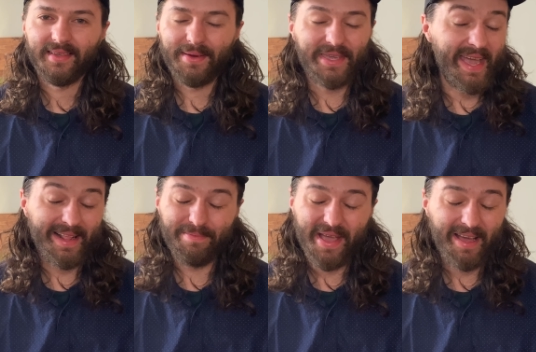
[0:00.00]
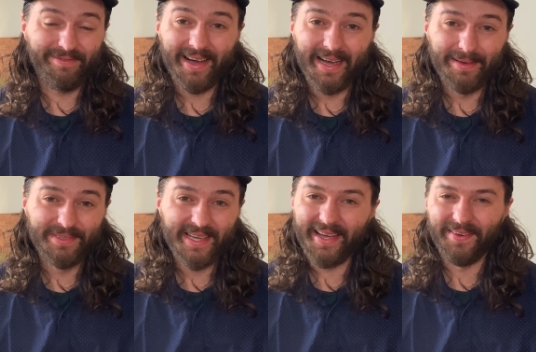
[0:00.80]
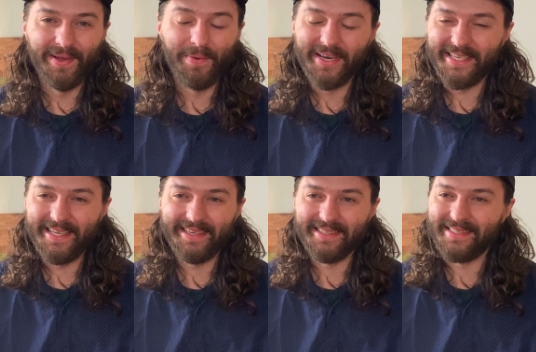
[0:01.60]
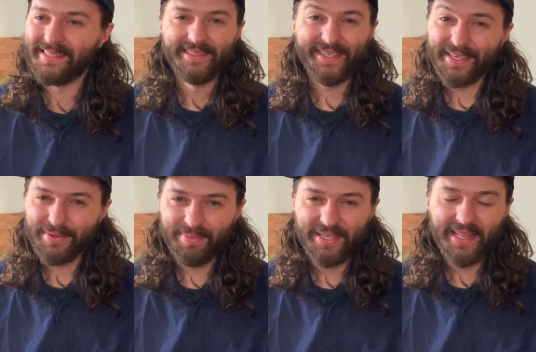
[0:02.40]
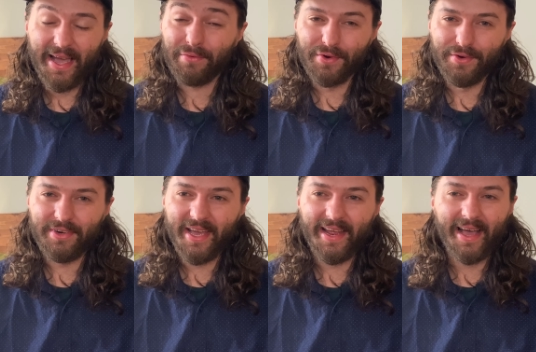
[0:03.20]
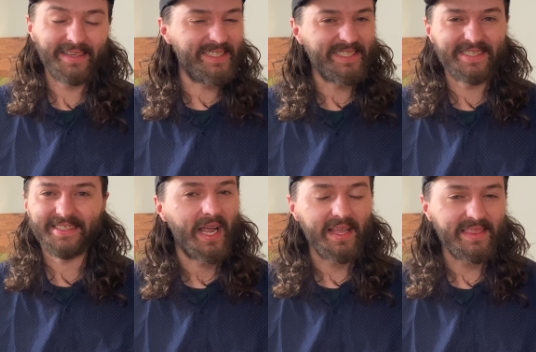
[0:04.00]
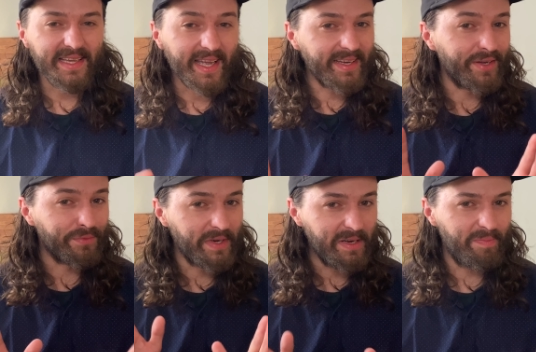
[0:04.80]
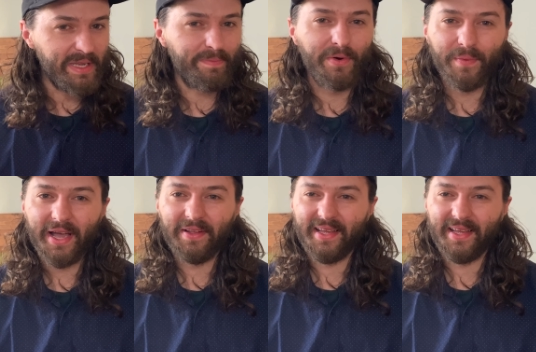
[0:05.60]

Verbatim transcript: I'm getting bad vibes. I don't know what it is. She hasn't been that rude yet. I just, I think I can read people well,